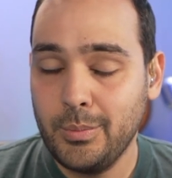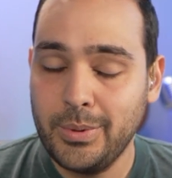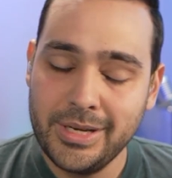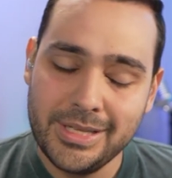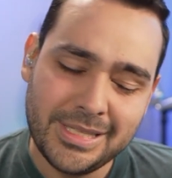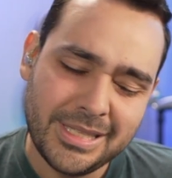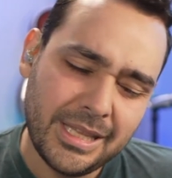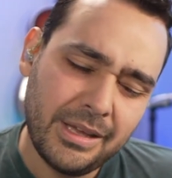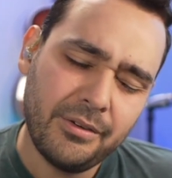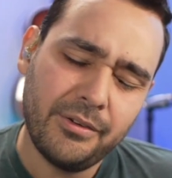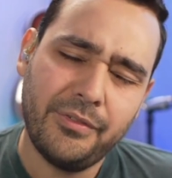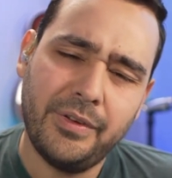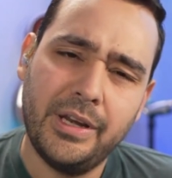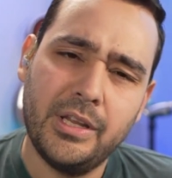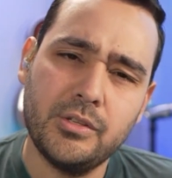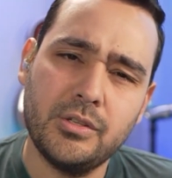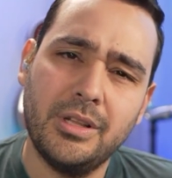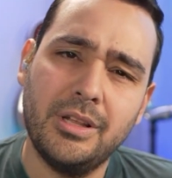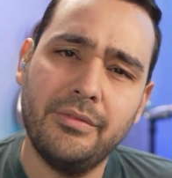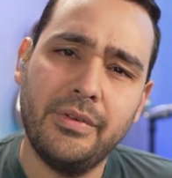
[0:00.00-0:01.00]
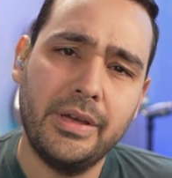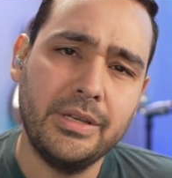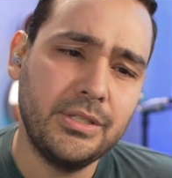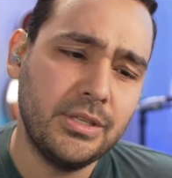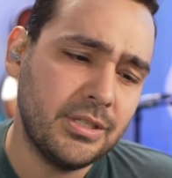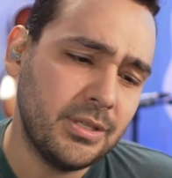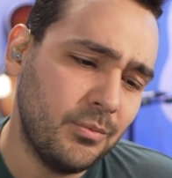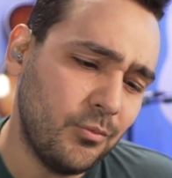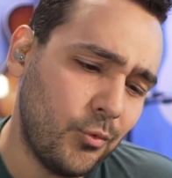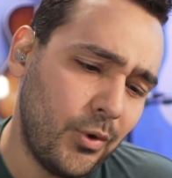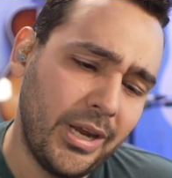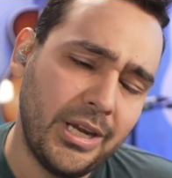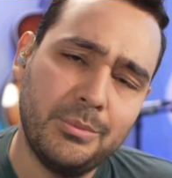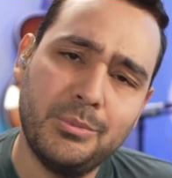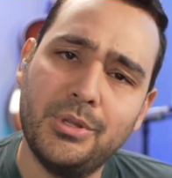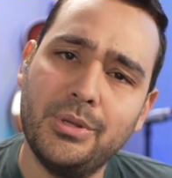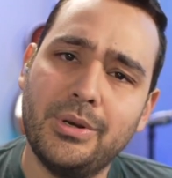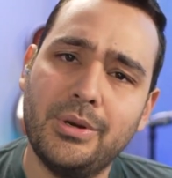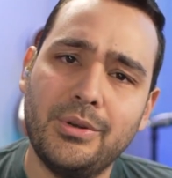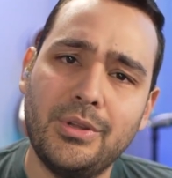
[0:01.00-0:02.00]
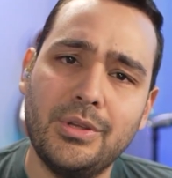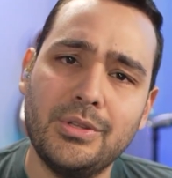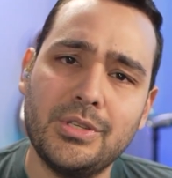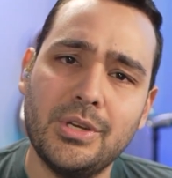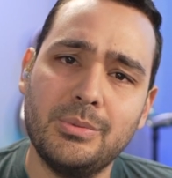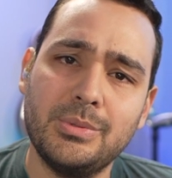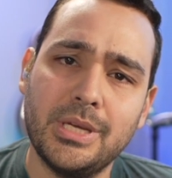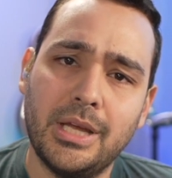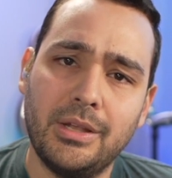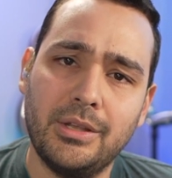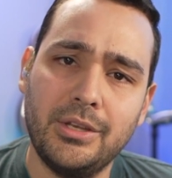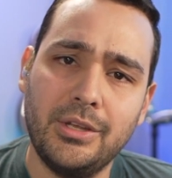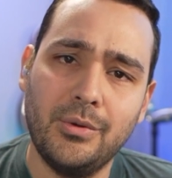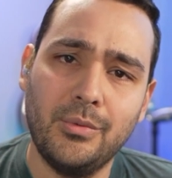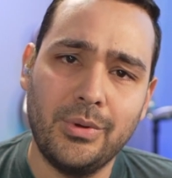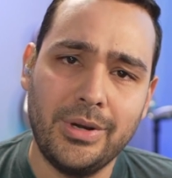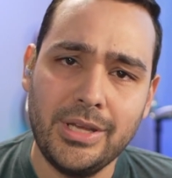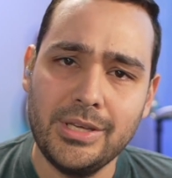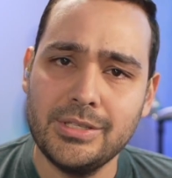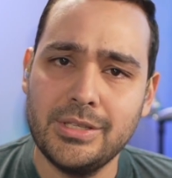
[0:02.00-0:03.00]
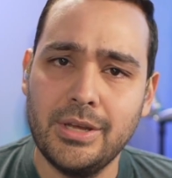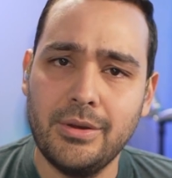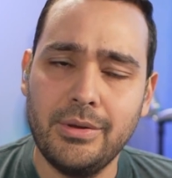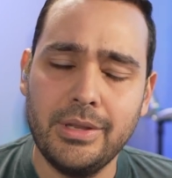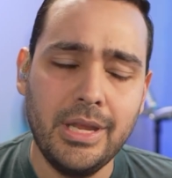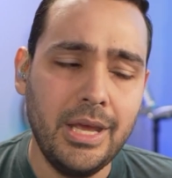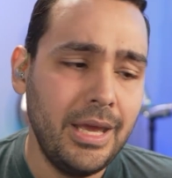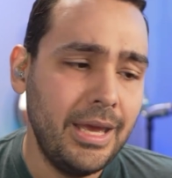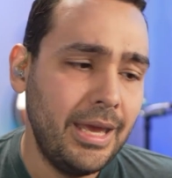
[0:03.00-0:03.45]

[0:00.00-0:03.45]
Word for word: But it's never financial advice, just some random dude on YouTube telling you what he's doing